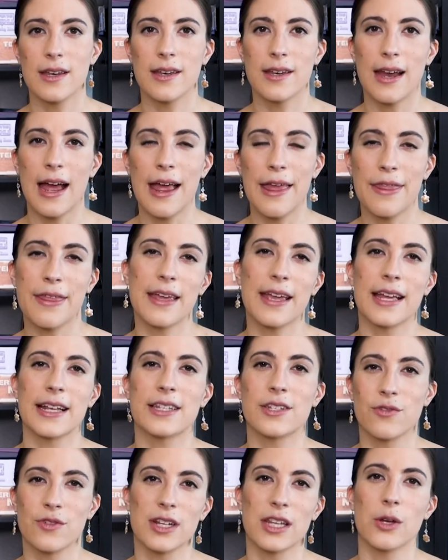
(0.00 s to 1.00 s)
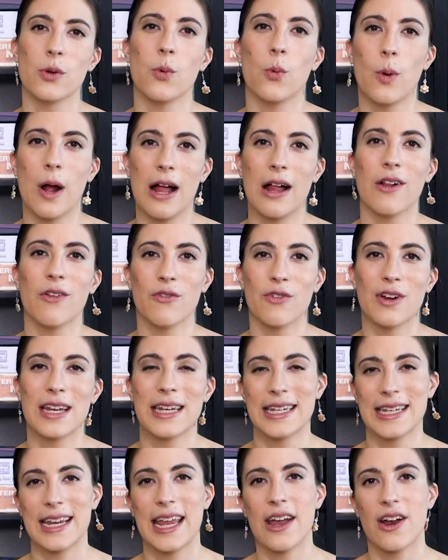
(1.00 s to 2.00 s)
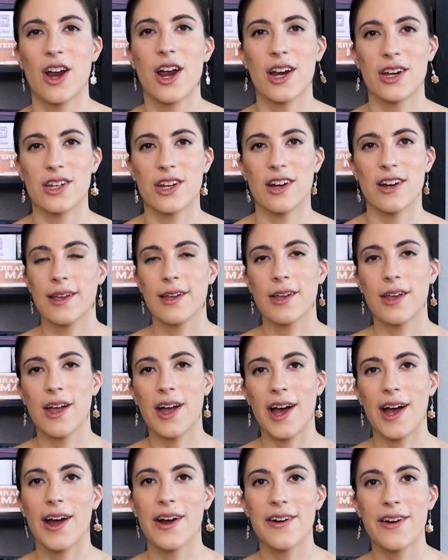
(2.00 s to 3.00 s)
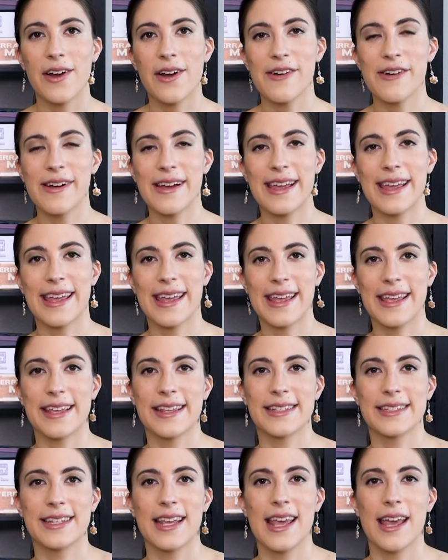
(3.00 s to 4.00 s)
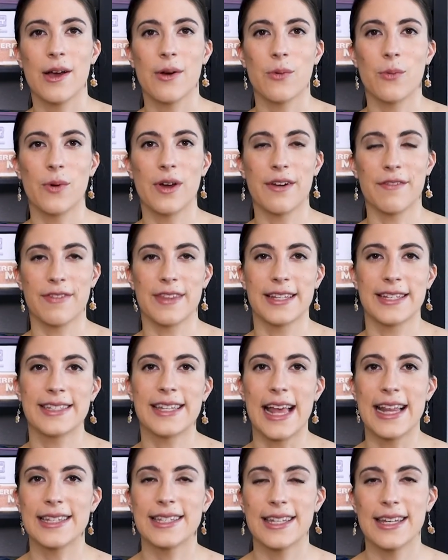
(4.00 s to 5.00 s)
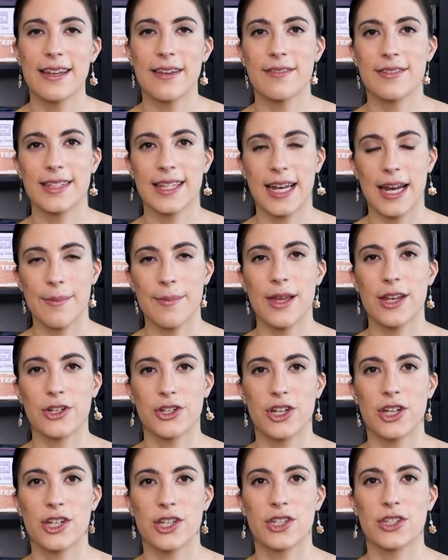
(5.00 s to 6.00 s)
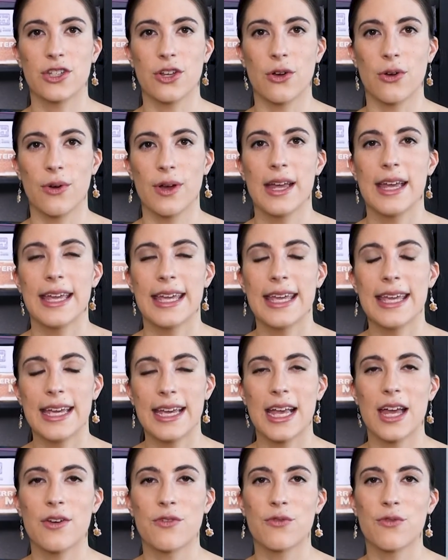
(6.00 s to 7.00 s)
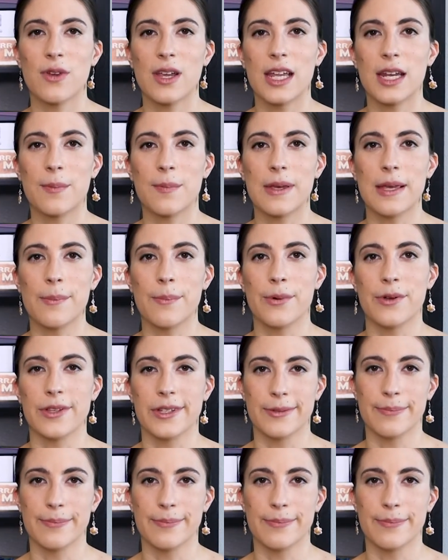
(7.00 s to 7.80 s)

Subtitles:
I think it's a really well-written character. Caro is one of the sensitives that I mentioned, so he can read people's